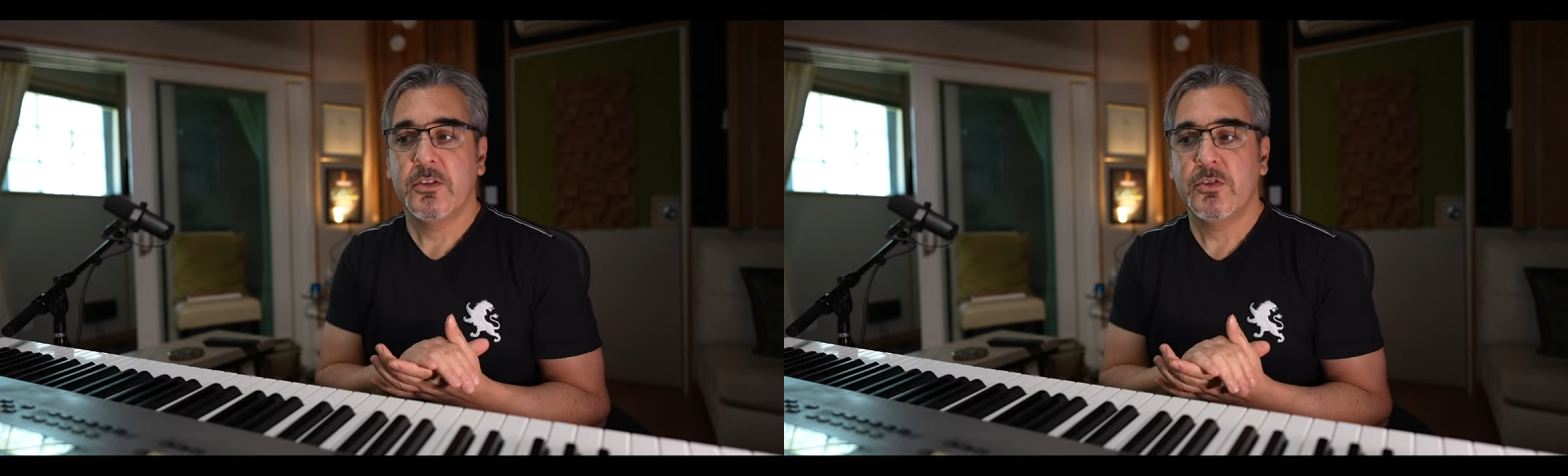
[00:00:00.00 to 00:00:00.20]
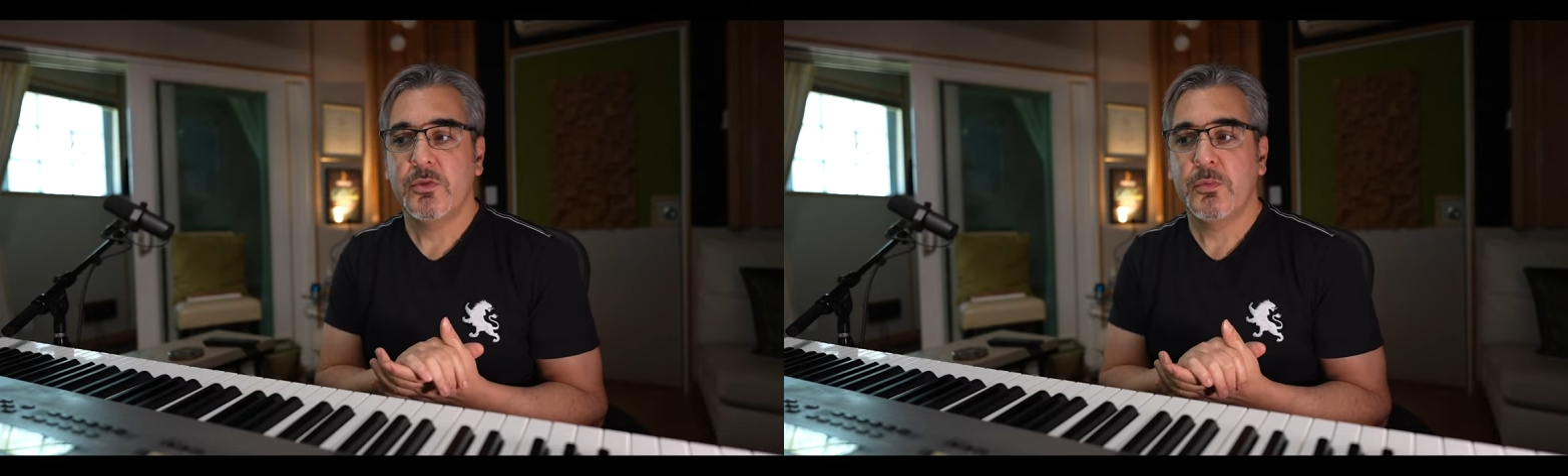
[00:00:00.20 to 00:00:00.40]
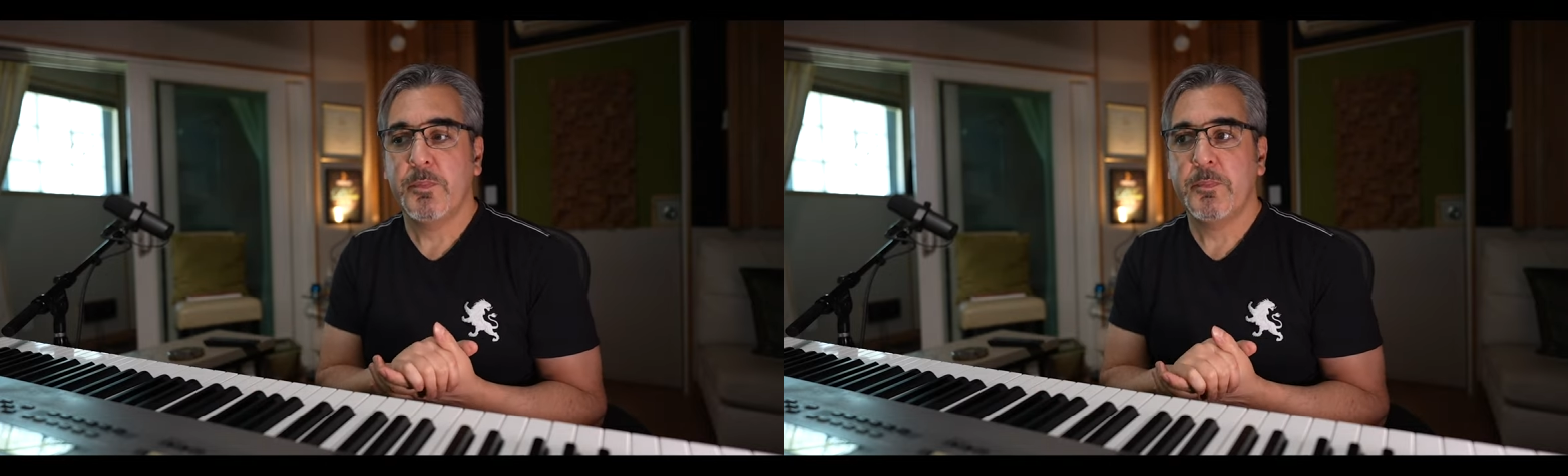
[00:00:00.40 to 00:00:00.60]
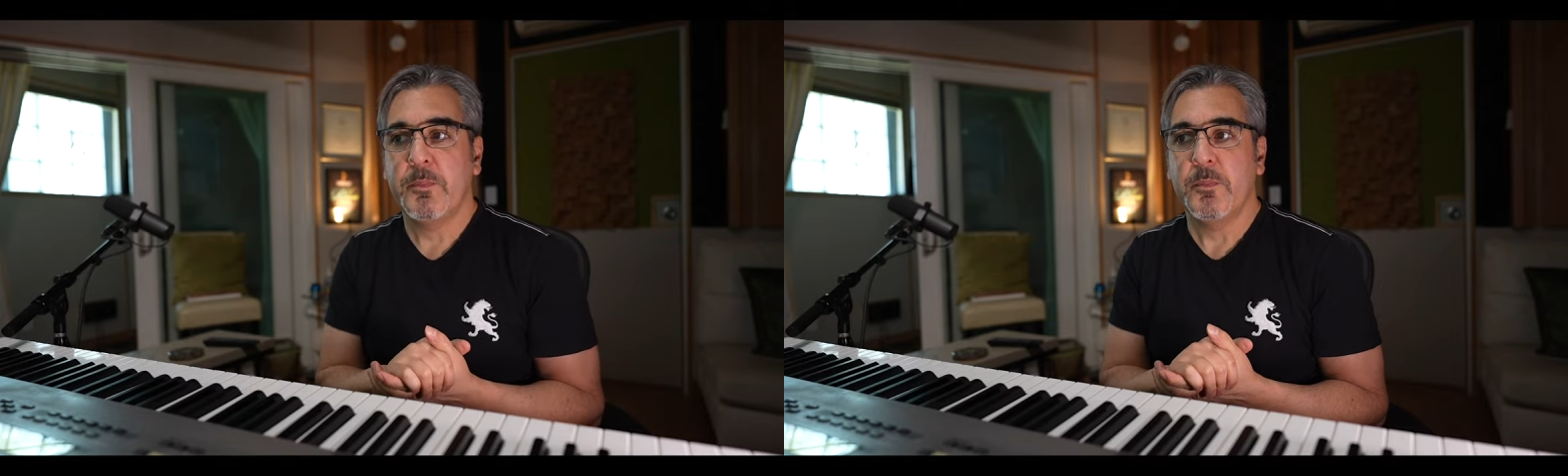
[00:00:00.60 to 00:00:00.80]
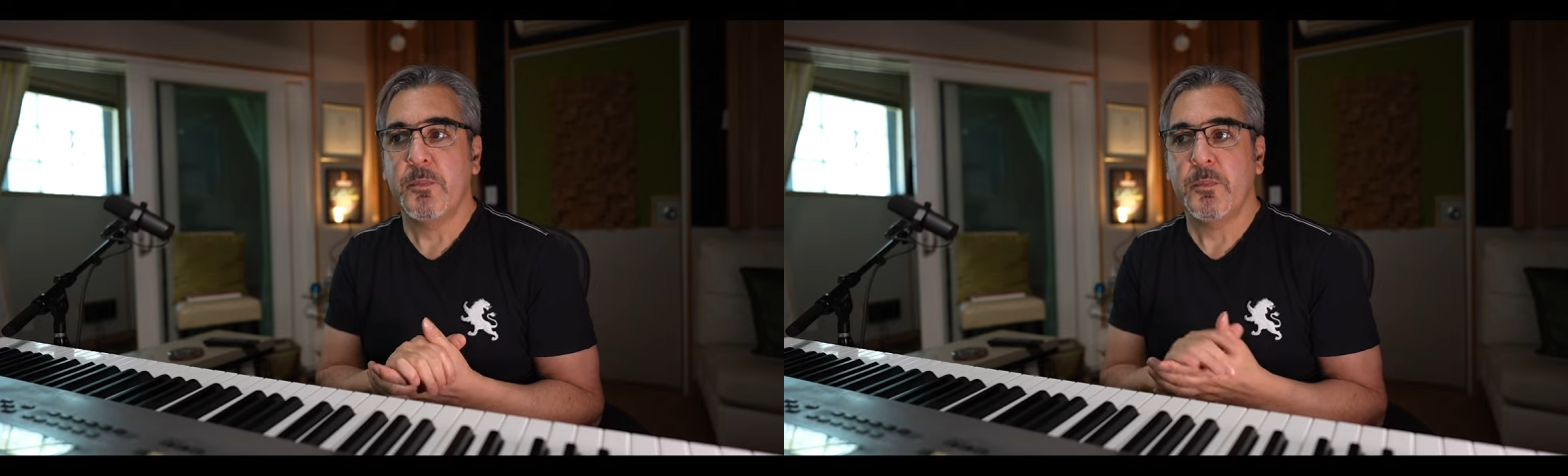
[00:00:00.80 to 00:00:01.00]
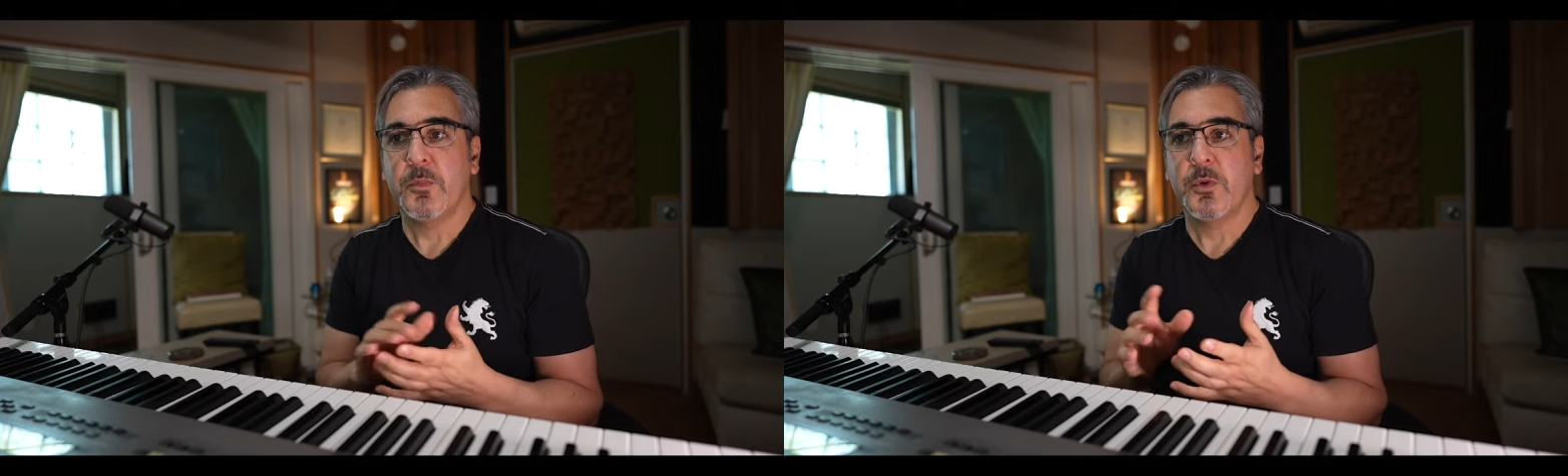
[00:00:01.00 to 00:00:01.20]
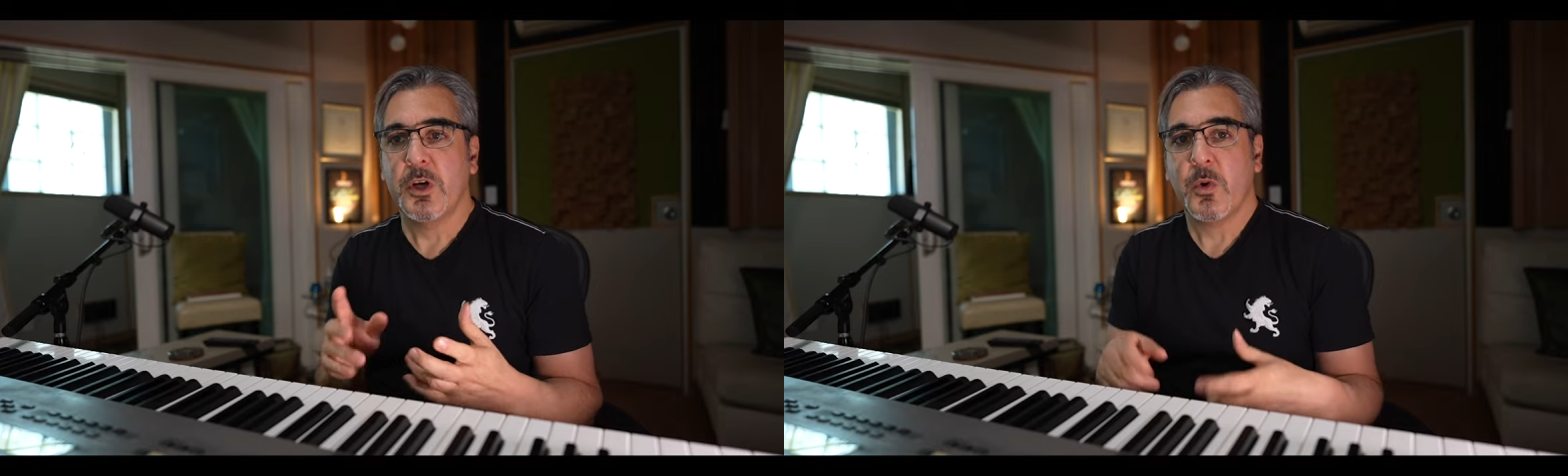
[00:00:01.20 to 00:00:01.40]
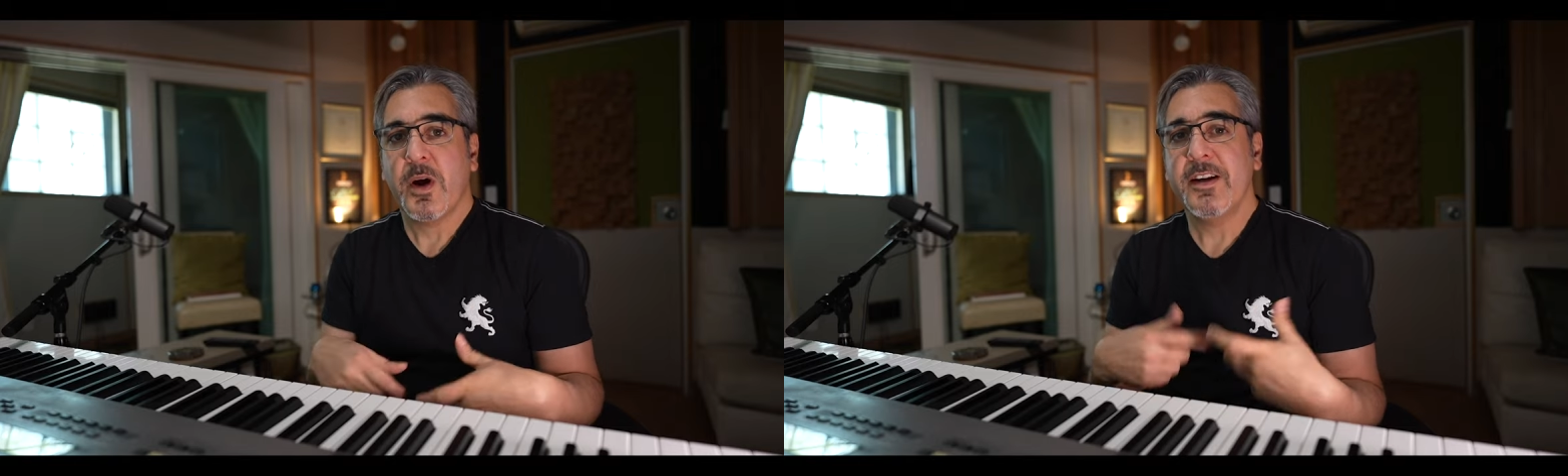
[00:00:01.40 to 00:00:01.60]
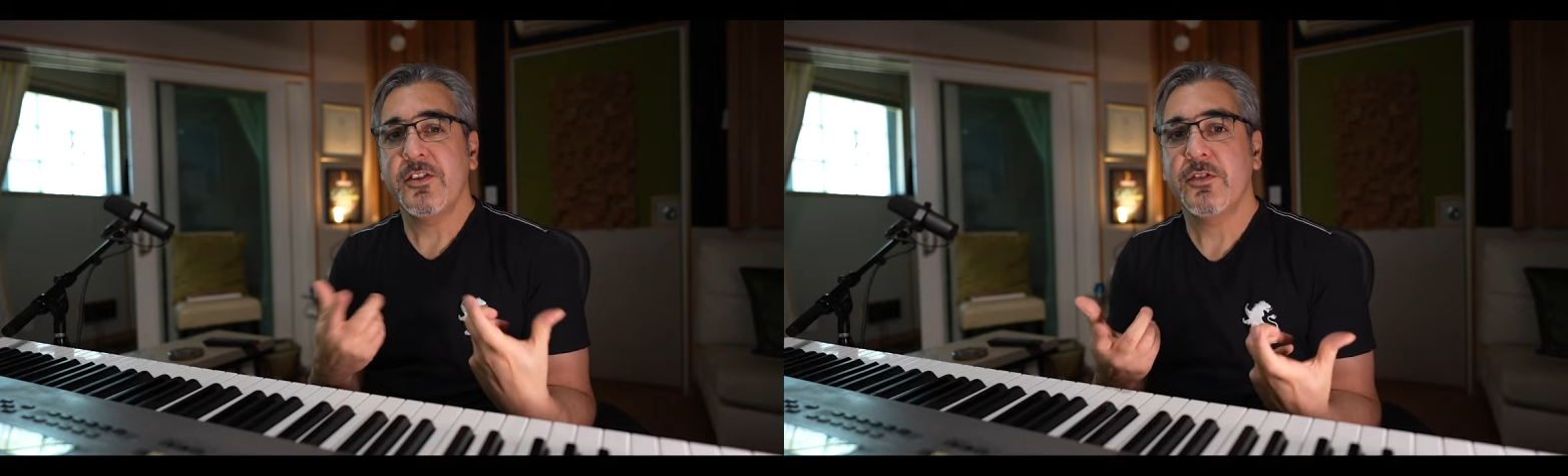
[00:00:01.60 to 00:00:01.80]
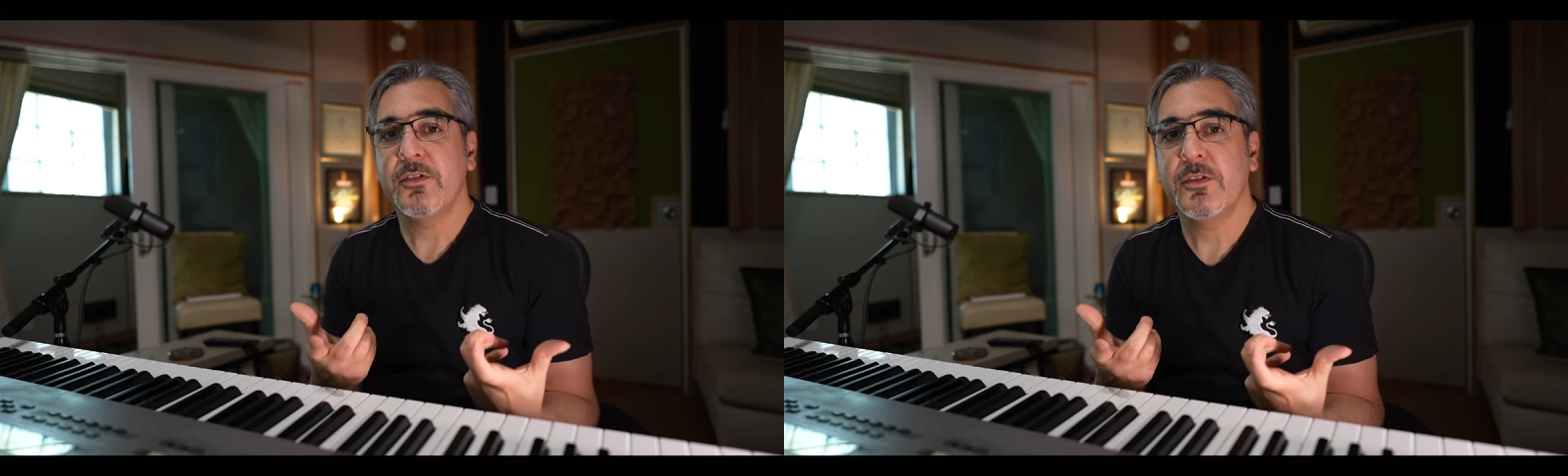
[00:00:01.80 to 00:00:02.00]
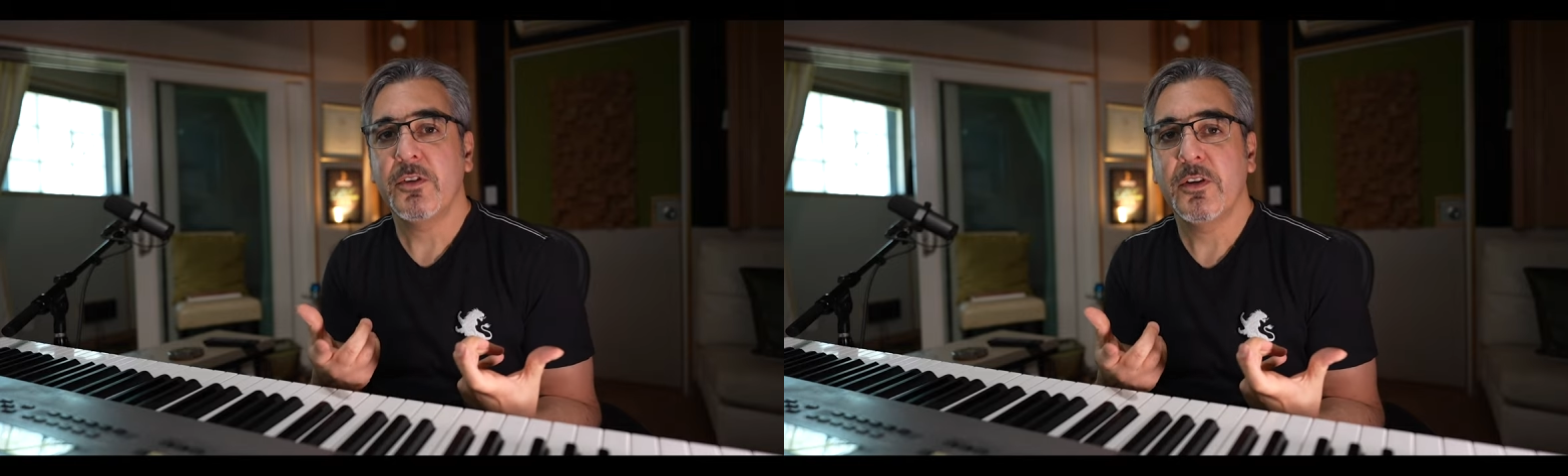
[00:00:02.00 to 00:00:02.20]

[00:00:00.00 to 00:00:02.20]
to require to